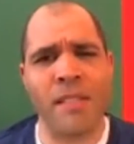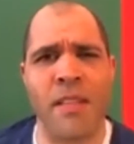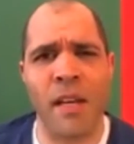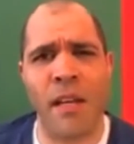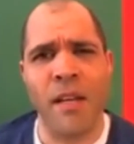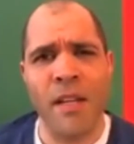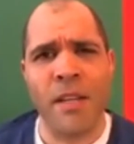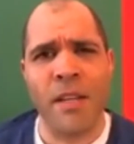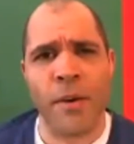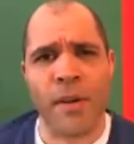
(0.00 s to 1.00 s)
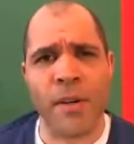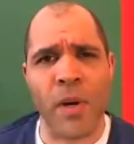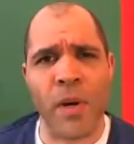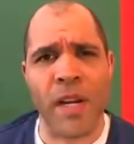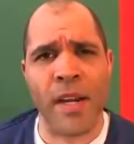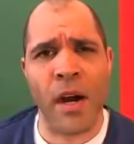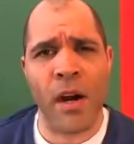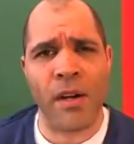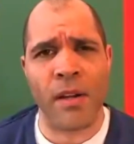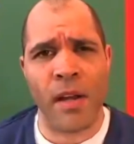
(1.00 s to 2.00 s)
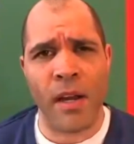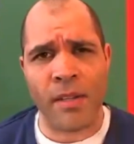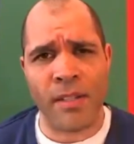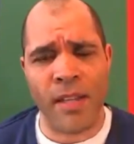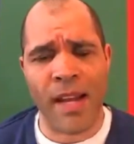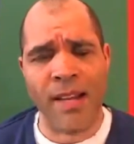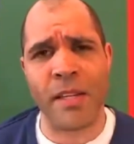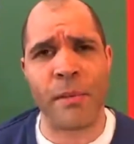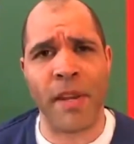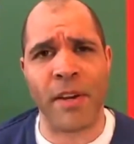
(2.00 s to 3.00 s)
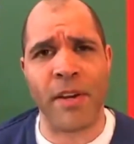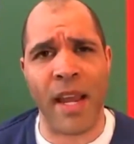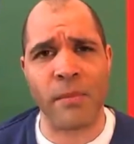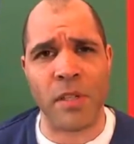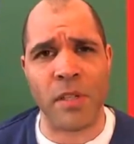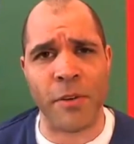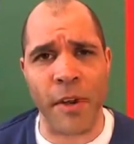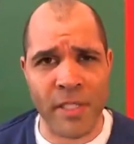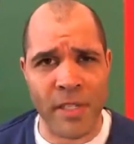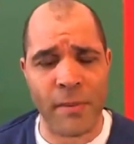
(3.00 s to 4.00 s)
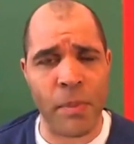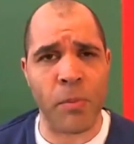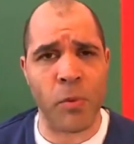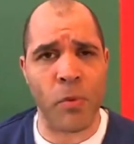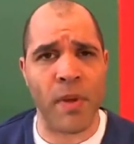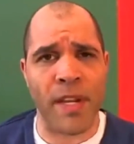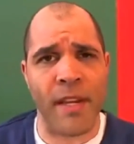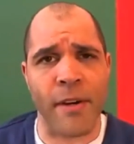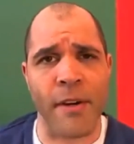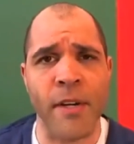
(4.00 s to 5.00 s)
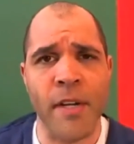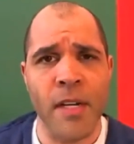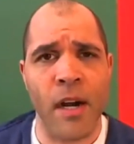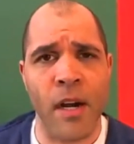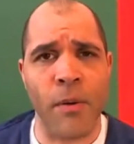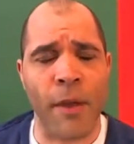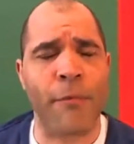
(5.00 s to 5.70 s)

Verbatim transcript: that's uh you're you're working hard at, uh technically to make your games look great, which I think people want to hear. Uh